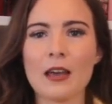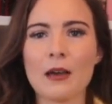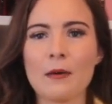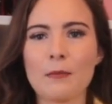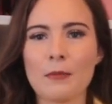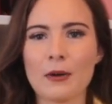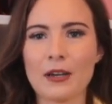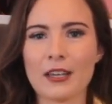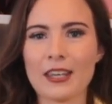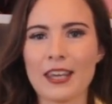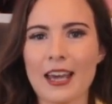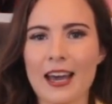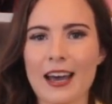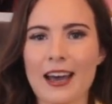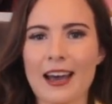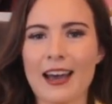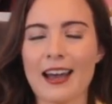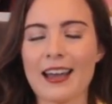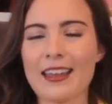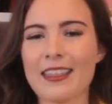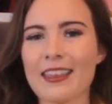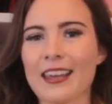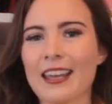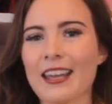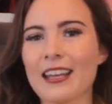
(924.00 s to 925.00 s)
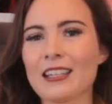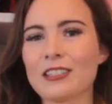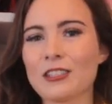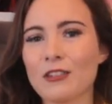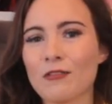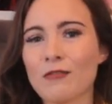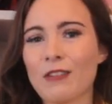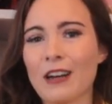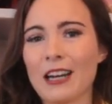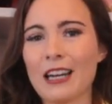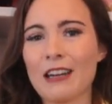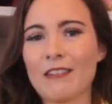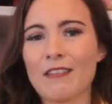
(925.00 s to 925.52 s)
But yeah, I think it's
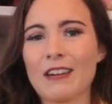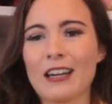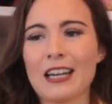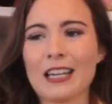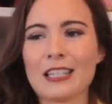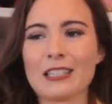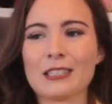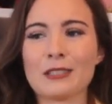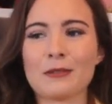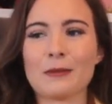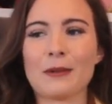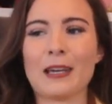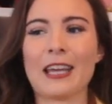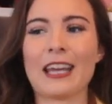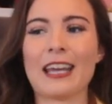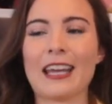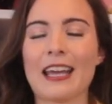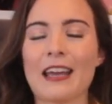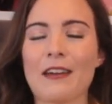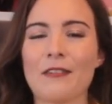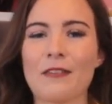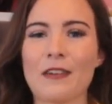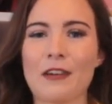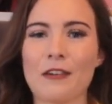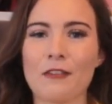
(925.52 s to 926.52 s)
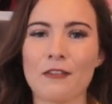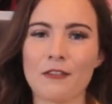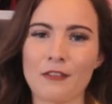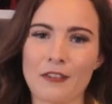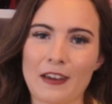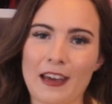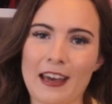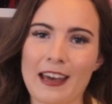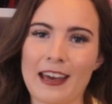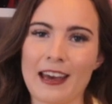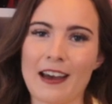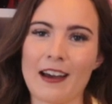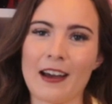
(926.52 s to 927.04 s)
really sweet. If it
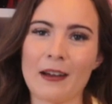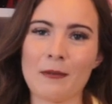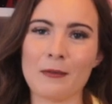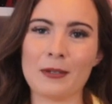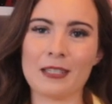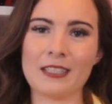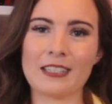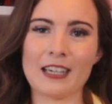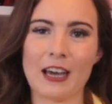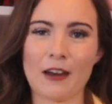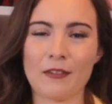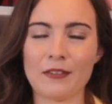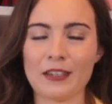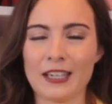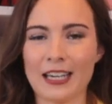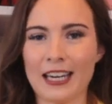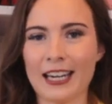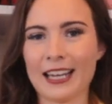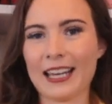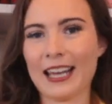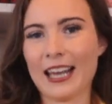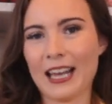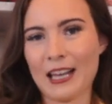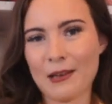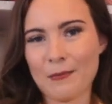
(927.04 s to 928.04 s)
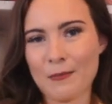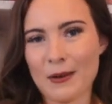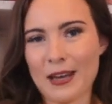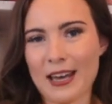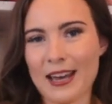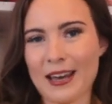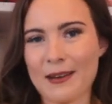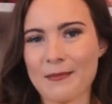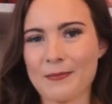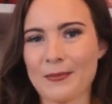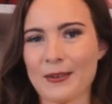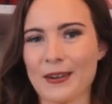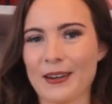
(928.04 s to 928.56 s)
fit, I would definitely keep
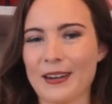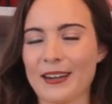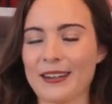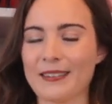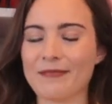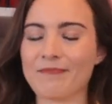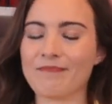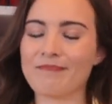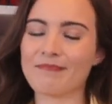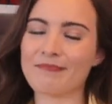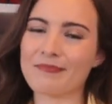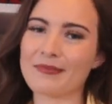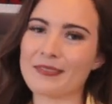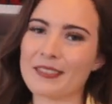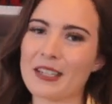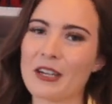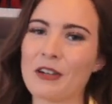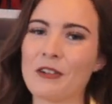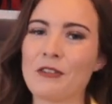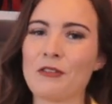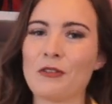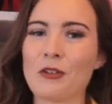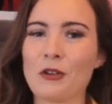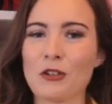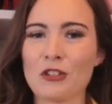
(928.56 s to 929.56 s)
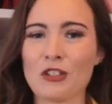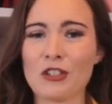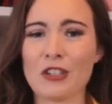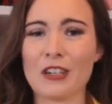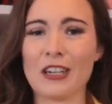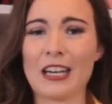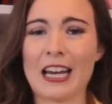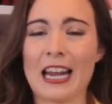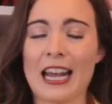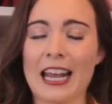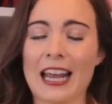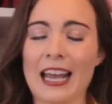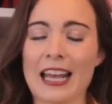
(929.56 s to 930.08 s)
it, but
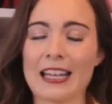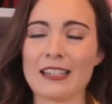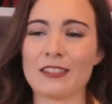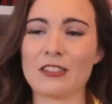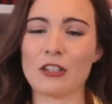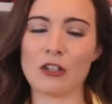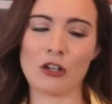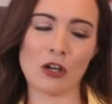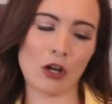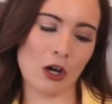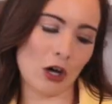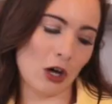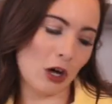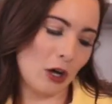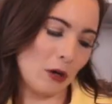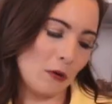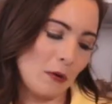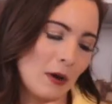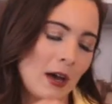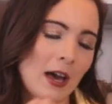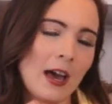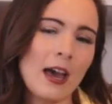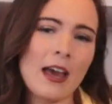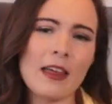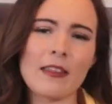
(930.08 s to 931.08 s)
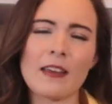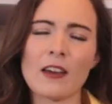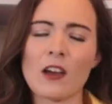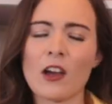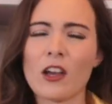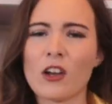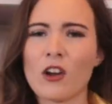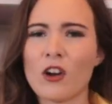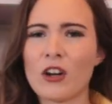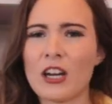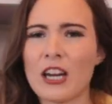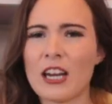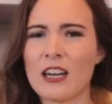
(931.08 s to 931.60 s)
unfortunately it's a no. I think
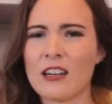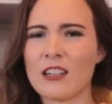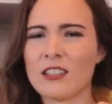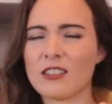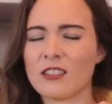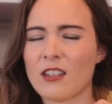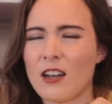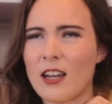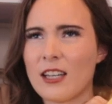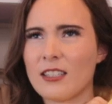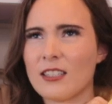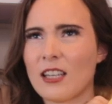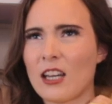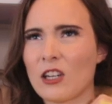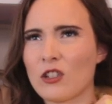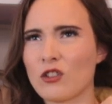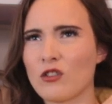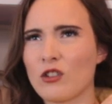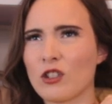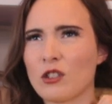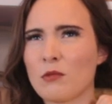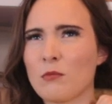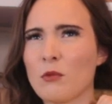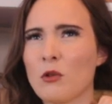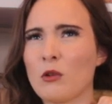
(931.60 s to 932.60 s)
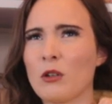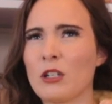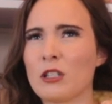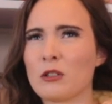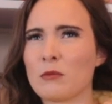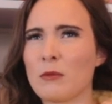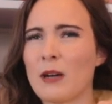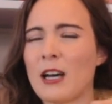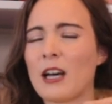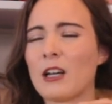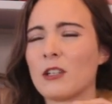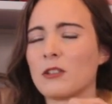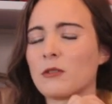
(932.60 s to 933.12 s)
I got it in a size extra small
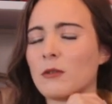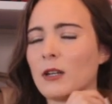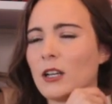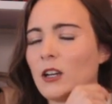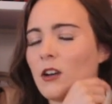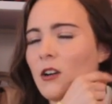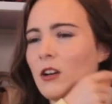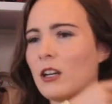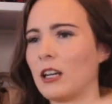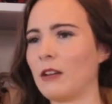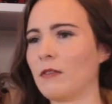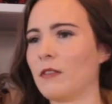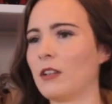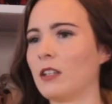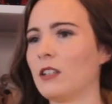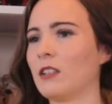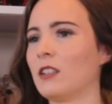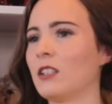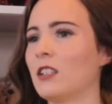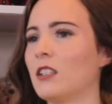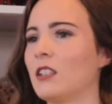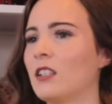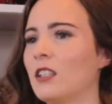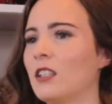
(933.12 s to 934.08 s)
as well, so I can't even...